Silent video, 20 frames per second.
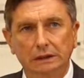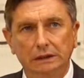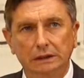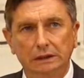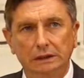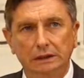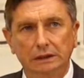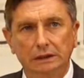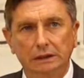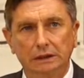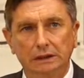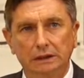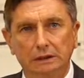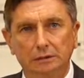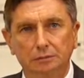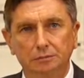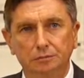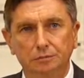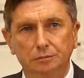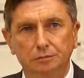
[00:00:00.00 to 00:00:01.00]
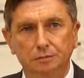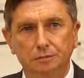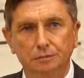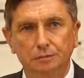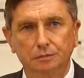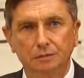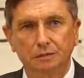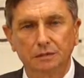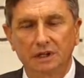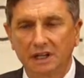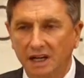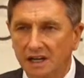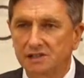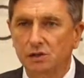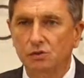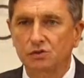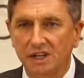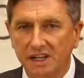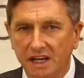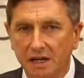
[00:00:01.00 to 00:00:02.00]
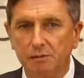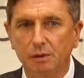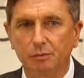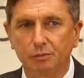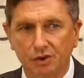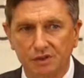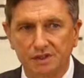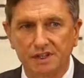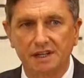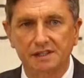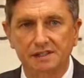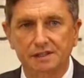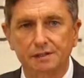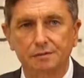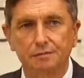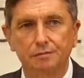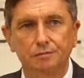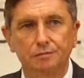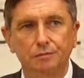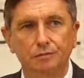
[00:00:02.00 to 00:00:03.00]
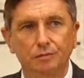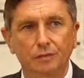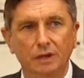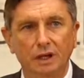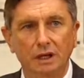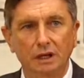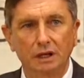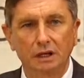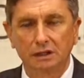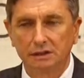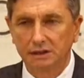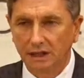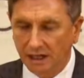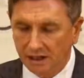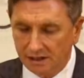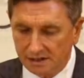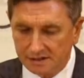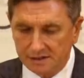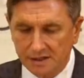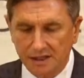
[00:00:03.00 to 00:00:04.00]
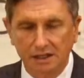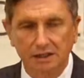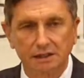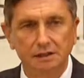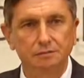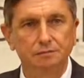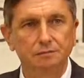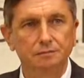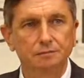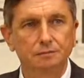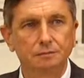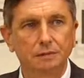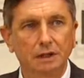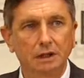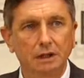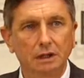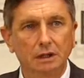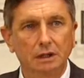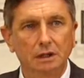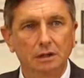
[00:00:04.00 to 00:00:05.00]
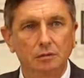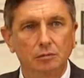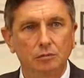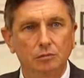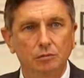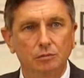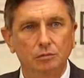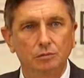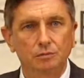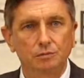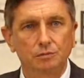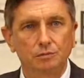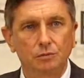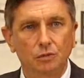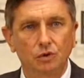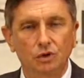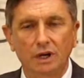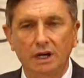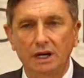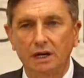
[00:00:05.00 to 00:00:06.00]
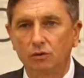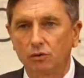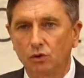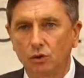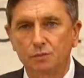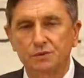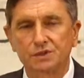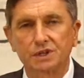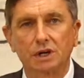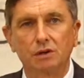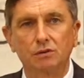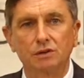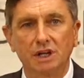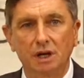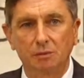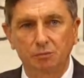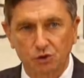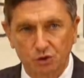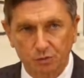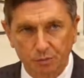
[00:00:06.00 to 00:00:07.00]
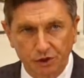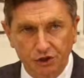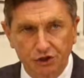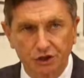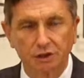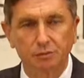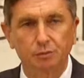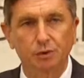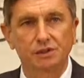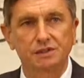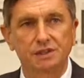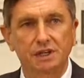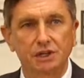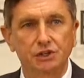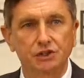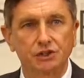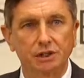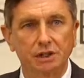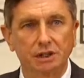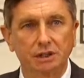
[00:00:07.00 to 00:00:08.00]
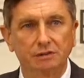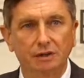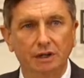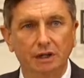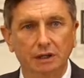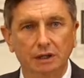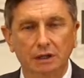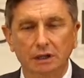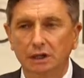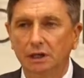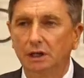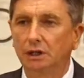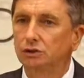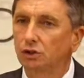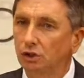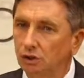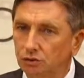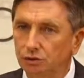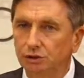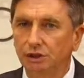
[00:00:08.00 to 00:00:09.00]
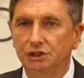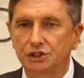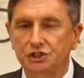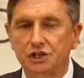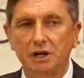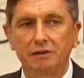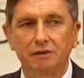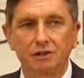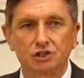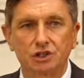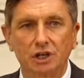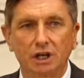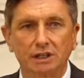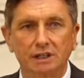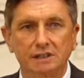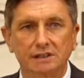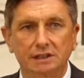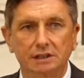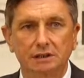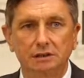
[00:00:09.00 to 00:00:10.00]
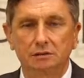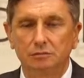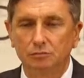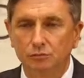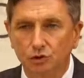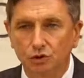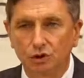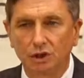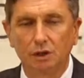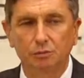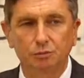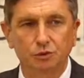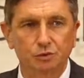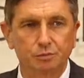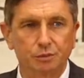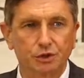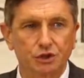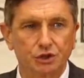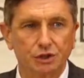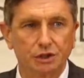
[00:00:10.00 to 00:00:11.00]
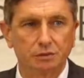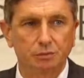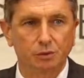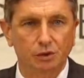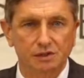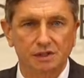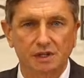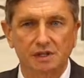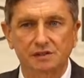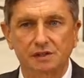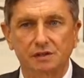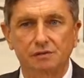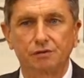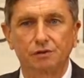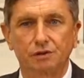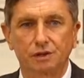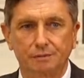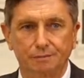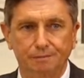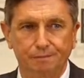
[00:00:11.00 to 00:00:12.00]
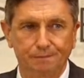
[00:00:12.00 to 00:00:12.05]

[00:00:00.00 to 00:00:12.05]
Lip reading: previously we didn't say in such an extensive way, it is a mutual process. On the one hand, the European Union needs to accelerate the expansion procedure,